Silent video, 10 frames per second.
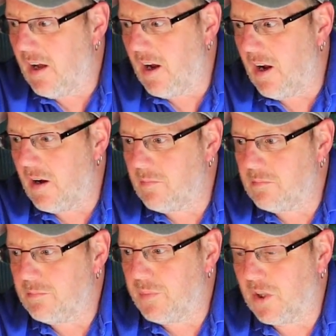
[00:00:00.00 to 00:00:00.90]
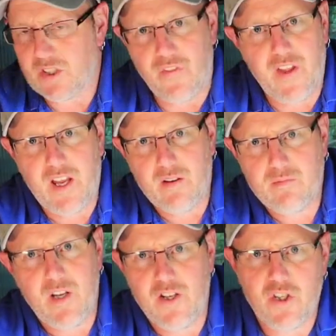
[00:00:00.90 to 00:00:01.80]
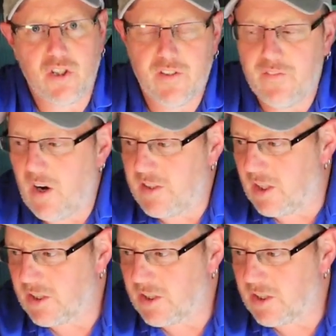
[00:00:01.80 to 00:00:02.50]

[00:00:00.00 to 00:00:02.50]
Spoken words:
because I think it justifies it.